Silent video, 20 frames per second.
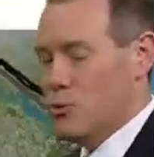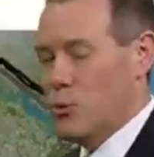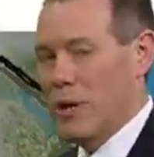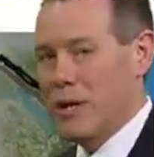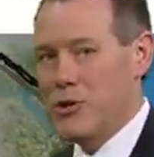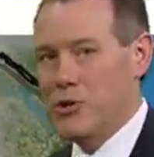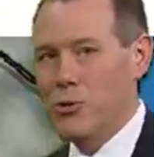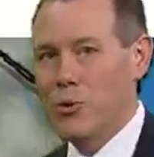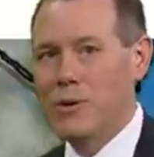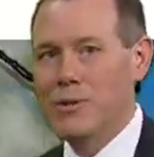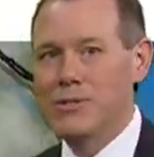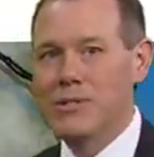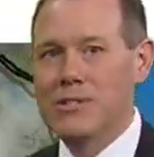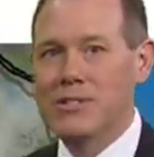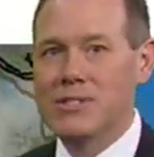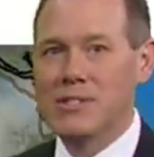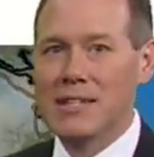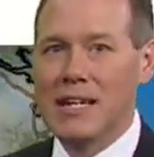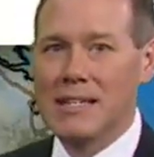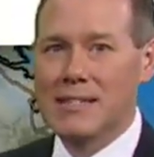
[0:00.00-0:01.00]
way towards
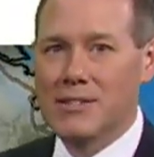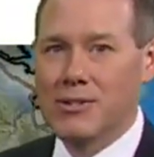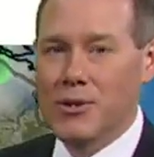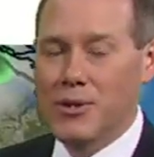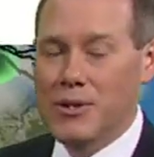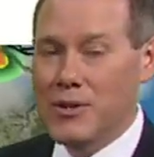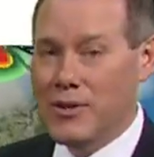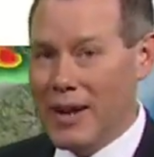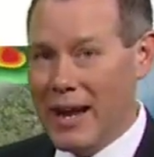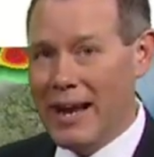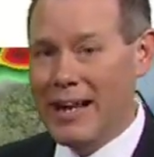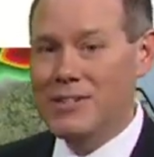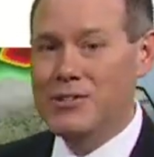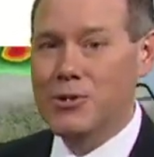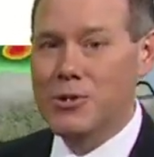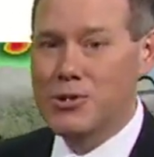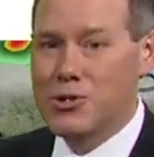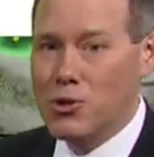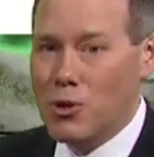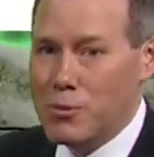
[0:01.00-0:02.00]
us, and that's going to enhance
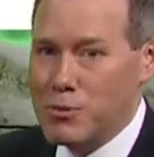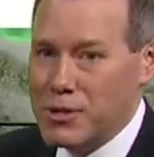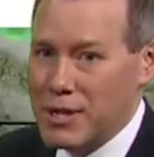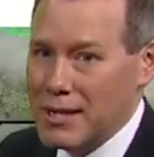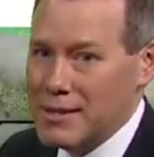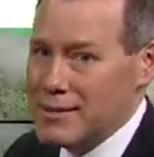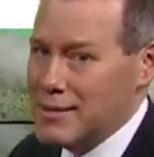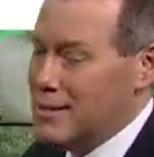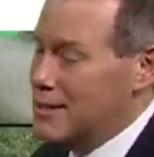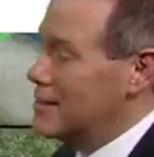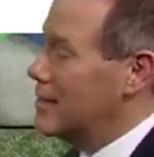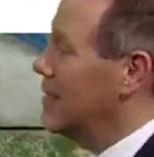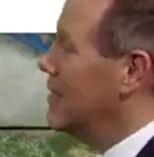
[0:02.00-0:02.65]
our storm chances,